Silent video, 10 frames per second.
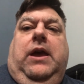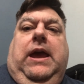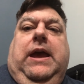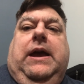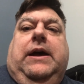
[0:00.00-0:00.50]

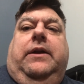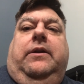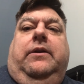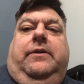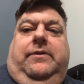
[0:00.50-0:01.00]

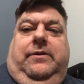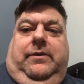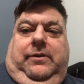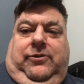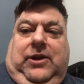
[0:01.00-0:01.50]
and
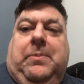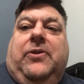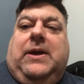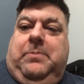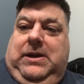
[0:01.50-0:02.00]
some
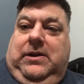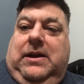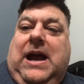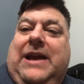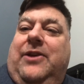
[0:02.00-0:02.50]
of them
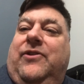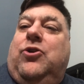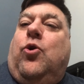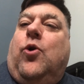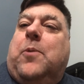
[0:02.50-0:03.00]
kind of
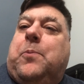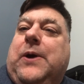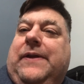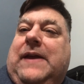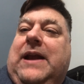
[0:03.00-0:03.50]

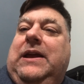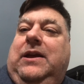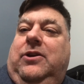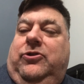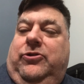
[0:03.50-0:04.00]
incorporate that
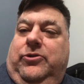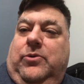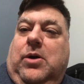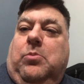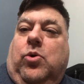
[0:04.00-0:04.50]
into
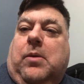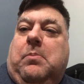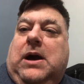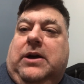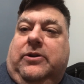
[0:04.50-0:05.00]
a more
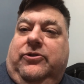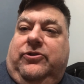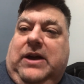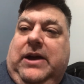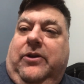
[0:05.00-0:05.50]
modern
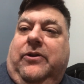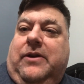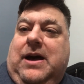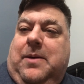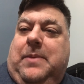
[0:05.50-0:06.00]
style
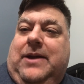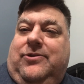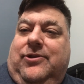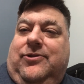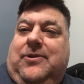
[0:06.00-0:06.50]
combat
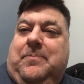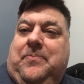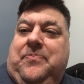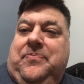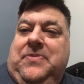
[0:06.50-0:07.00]
system.
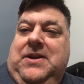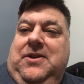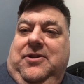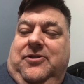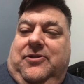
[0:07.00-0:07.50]

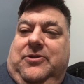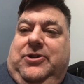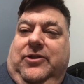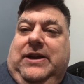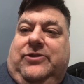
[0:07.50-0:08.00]
So
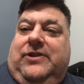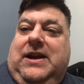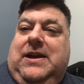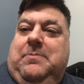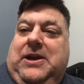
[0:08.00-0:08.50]
until next
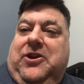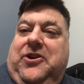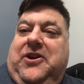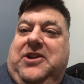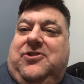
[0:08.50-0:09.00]
time, may all
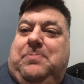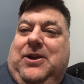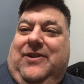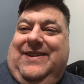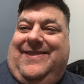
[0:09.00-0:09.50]
your hits be
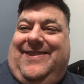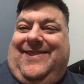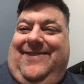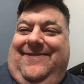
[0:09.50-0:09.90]
crits.